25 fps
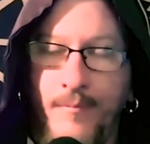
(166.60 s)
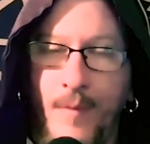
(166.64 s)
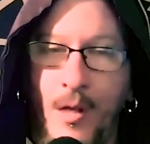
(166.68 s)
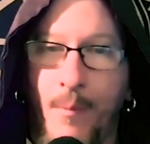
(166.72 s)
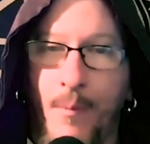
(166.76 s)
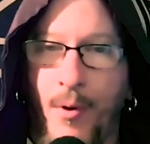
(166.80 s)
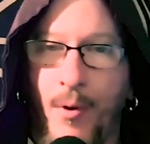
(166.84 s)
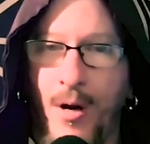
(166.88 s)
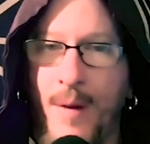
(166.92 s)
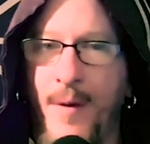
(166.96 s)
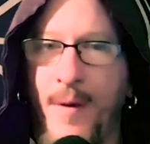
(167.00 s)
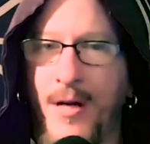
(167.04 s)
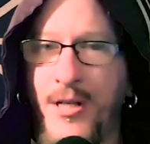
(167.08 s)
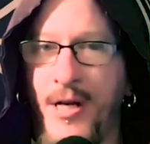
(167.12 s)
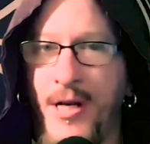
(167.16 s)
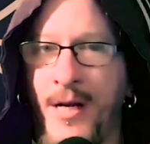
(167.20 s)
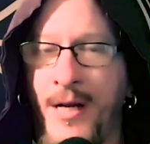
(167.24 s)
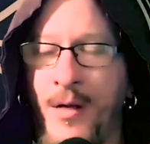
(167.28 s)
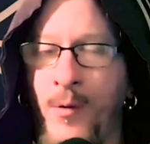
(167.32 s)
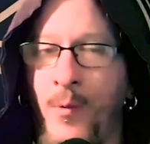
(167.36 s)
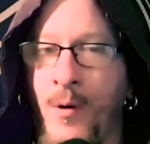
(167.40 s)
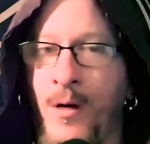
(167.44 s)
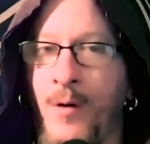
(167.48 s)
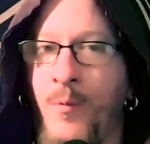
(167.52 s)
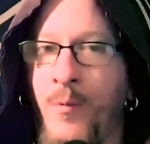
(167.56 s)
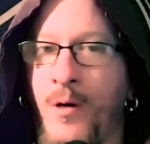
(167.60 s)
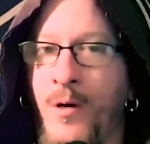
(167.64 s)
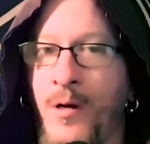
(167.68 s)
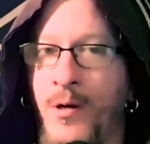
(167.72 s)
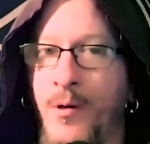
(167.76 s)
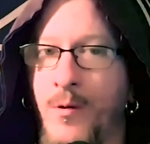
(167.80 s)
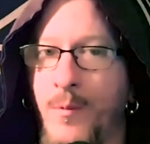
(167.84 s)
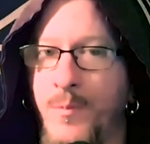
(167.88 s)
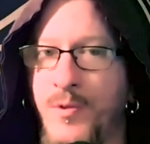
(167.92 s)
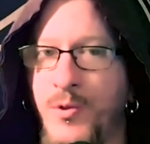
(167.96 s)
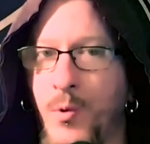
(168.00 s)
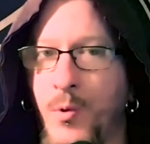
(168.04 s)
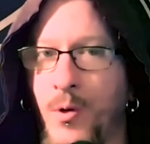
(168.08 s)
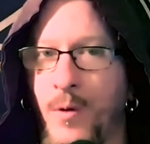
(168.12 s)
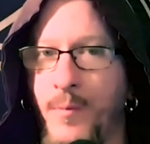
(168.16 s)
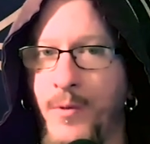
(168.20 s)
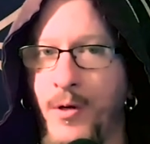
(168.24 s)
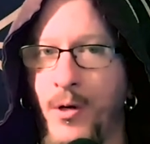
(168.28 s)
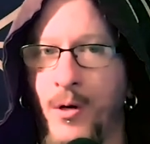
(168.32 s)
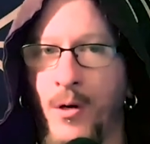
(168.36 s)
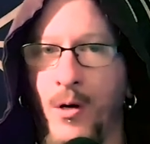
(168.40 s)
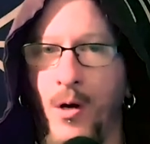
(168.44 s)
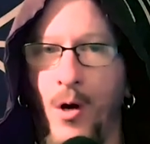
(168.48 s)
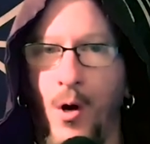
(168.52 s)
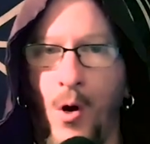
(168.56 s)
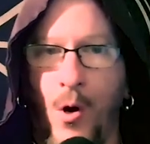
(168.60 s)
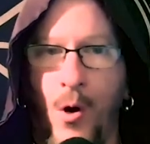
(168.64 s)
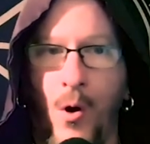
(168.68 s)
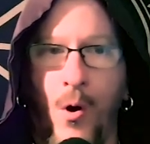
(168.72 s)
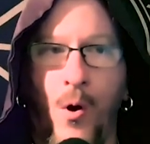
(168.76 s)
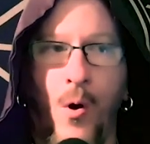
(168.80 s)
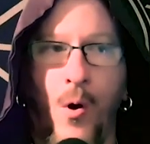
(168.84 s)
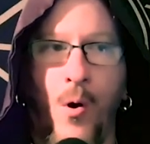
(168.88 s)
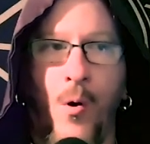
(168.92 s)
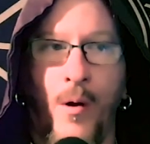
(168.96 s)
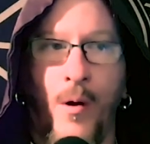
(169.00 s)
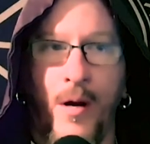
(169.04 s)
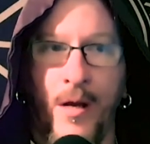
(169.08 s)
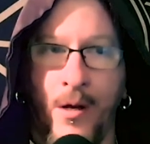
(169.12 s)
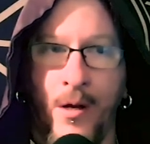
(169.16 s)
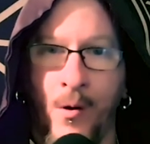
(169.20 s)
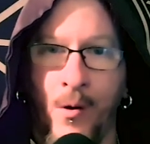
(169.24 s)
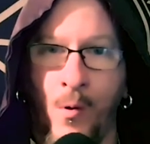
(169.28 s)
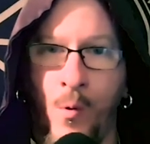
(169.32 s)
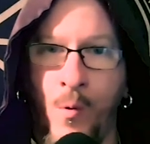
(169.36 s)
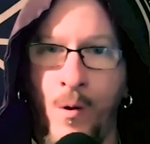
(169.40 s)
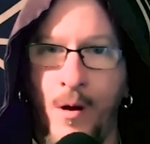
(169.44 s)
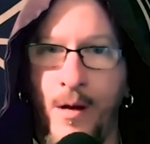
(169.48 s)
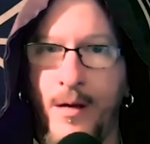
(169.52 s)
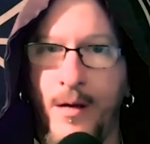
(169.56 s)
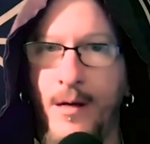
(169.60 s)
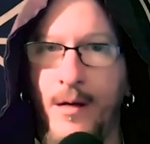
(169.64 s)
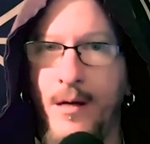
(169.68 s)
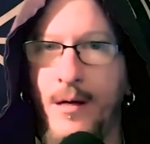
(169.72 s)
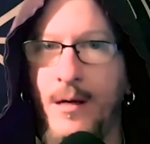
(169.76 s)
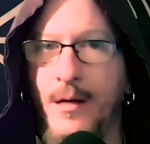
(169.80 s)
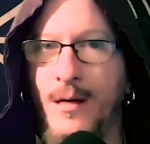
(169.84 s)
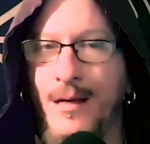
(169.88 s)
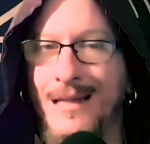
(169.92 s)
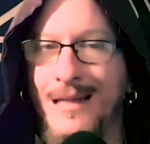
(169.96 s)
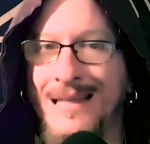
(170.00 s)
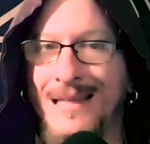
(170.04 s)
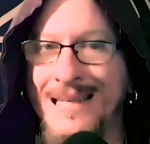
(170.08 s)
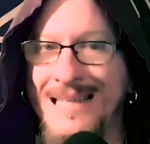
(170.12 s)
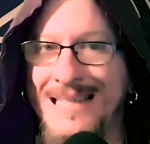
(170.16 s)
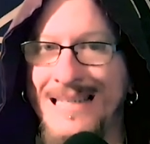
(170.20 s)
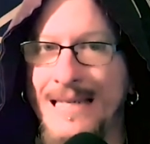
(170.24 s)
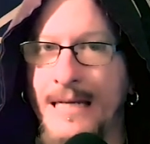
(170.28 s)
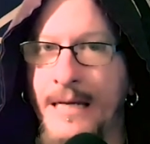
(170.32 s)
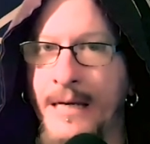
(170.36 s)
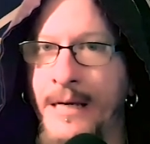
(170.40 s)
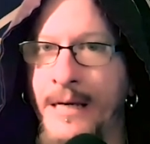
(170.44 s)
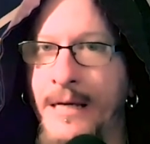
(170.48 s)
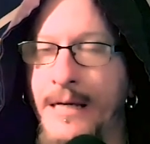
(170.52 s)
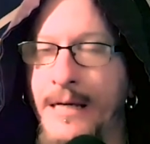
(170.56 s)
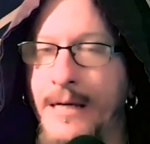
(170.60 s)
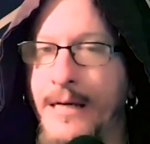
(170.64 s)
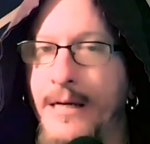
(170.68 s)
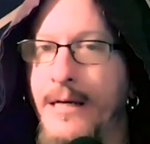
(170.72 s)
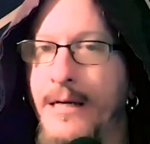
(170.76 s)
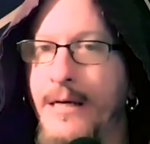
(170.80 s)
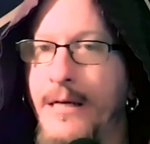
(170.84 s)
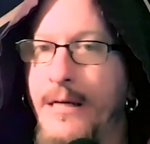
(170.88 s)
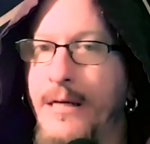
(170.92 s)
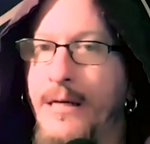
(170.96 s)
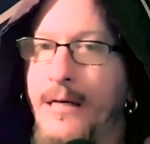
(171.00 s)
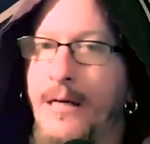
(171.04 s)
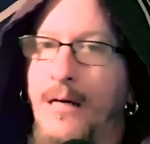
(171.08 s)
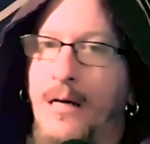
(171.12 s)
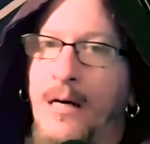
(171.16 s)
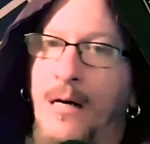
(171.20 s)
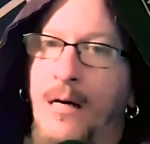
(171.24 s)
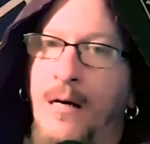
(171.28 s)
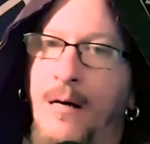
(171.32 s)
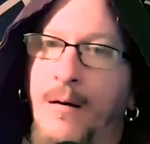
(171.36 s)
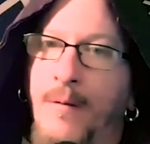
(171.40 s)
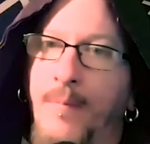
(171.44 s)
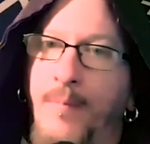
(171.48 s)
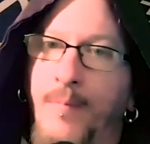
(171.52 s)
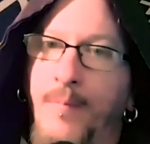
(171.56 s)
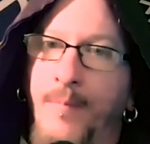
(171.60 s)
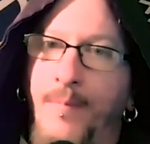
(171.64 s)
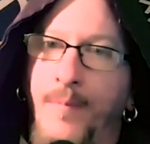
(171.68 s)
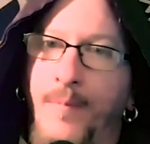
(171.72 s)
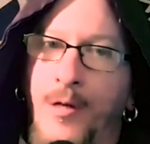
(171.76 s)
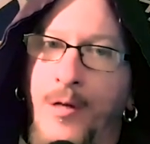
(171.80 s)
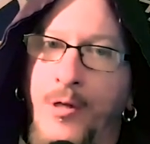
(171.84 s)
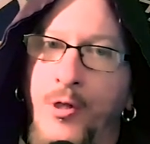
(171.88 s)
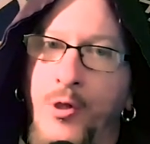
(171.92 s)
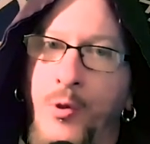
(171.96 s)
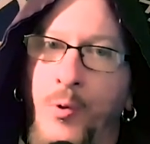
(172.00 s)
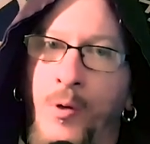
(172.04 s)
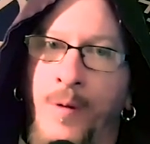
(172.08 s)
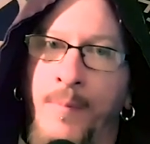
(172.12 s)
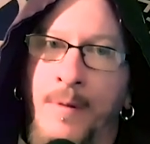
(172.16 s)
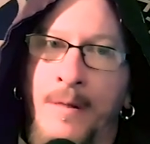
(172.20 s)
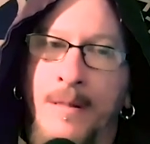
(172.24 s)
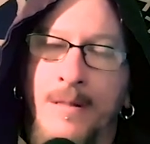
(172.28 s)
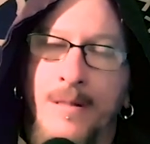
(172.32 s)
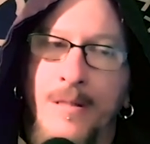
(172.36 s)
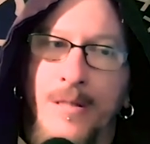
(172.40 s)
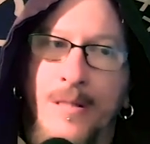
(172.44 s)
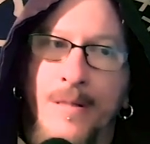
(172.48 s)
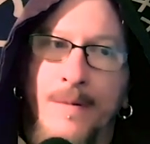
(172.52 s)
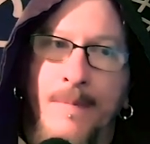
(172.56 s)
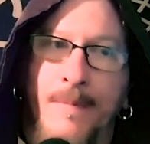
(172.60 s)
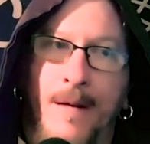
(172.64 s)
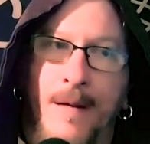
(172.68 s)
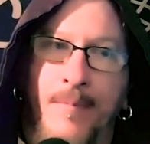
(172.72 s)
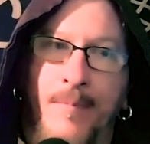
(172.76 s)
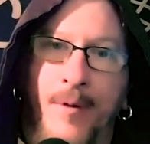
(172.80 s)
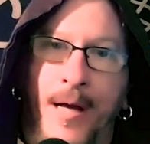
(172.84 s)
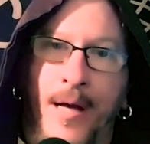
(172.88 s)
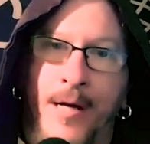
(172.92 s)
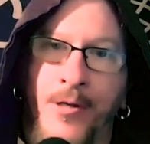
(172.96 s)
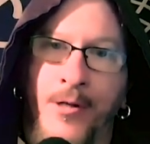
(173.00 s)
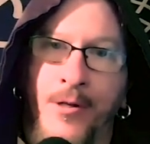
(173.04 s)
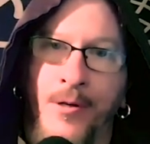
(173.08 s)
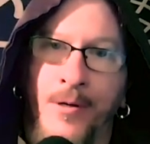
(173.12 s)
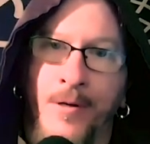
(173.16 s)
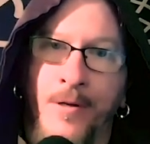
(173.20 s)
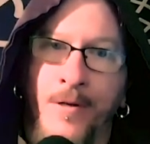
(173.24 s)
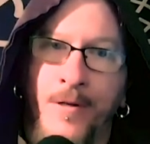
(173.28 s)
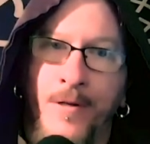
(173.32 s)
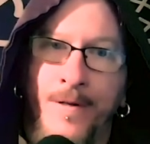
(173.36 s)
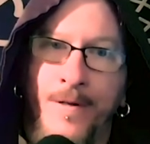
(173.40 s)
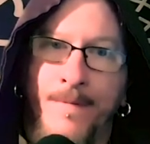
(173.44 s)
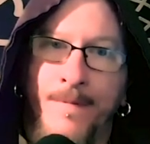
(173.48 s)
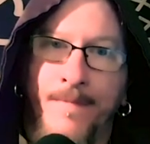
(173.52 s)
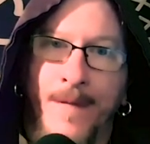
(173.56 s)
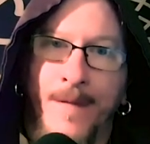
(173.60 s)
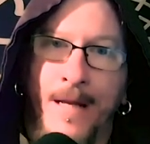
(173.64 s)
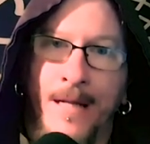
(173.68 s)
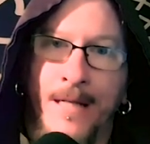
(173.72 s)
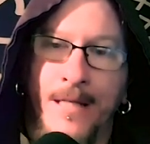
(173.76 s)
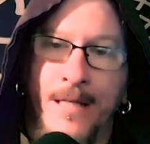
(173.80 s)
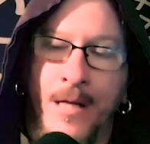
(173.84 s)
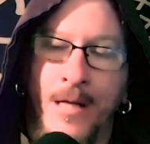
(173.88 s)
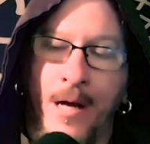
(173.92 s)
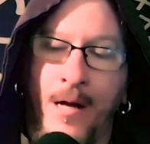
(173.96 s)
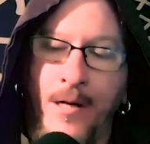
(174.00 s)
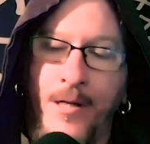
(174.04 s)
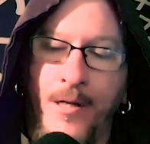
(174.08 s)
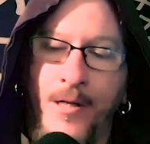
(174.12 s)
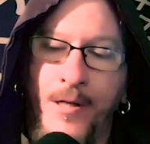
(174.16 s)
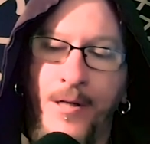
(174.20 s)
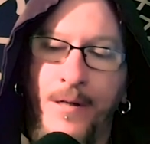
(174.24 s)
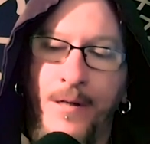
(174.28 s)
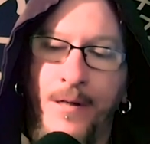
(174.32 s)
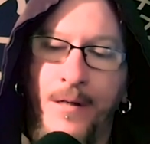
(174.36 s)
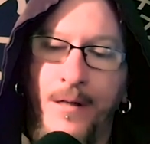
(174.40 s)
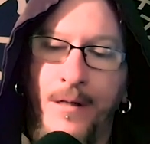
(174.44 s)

pretty much anywhere where you absorb your audio listening uh, enjoyments and pleasures and such.